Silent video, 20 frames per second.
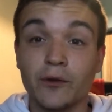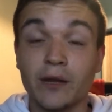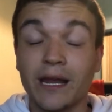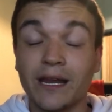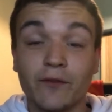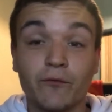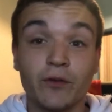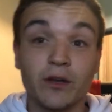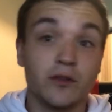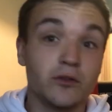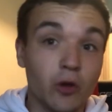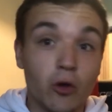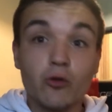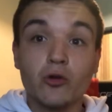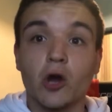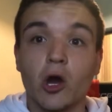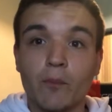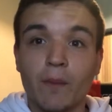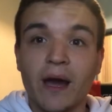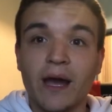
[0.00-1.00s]
And if we do
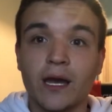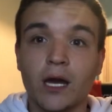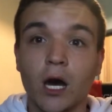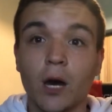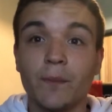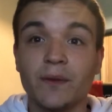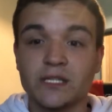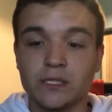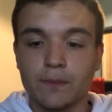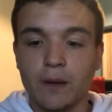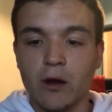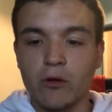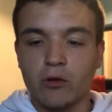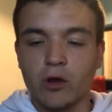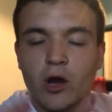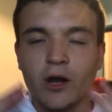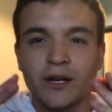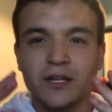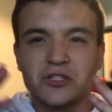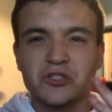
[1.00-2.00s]
go back up, it's about
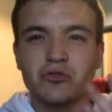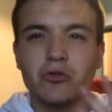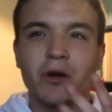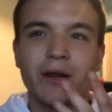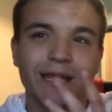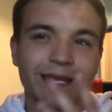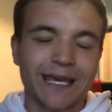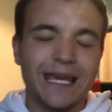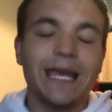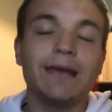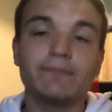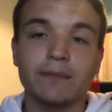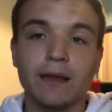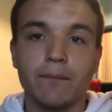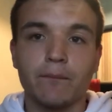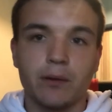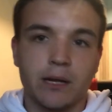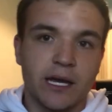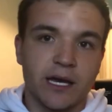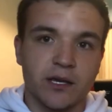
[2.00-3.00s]
kind of trying to keep
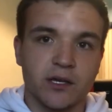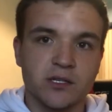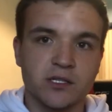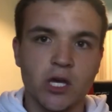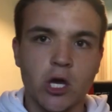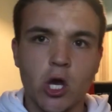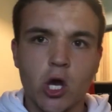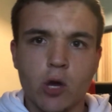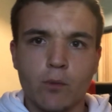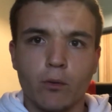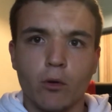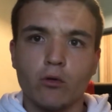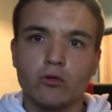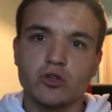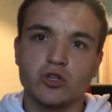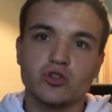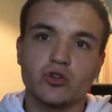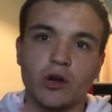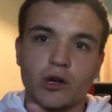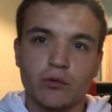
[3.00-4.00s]
them players, but
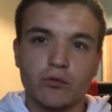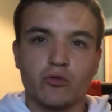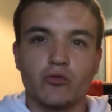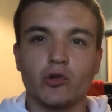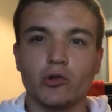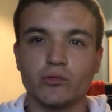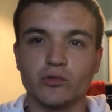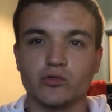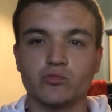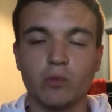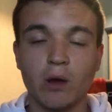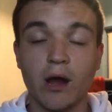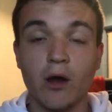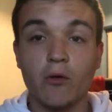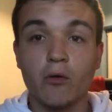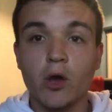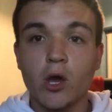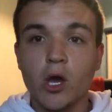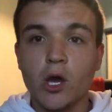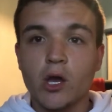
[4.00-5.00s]
also trying to recruit as
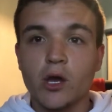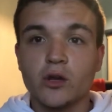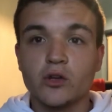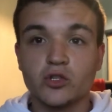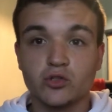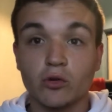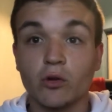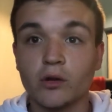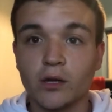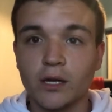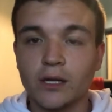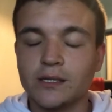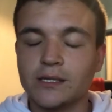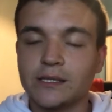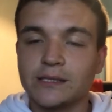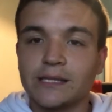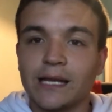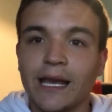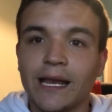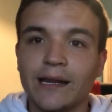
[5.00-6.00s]
well stronger to
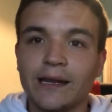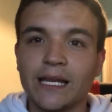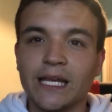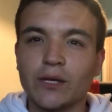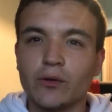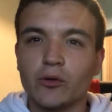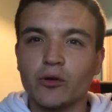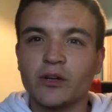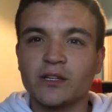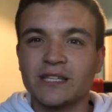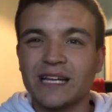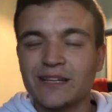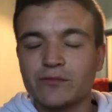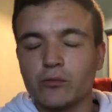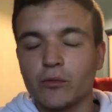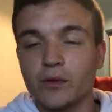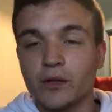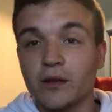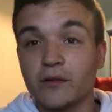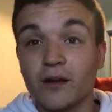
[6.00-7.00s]
stay in League One, because that's
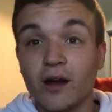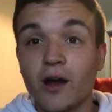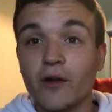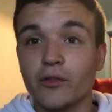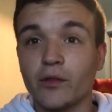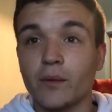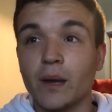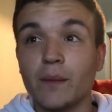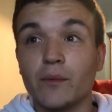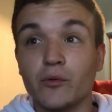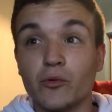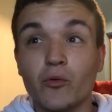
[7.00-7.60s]
what we are at the moment.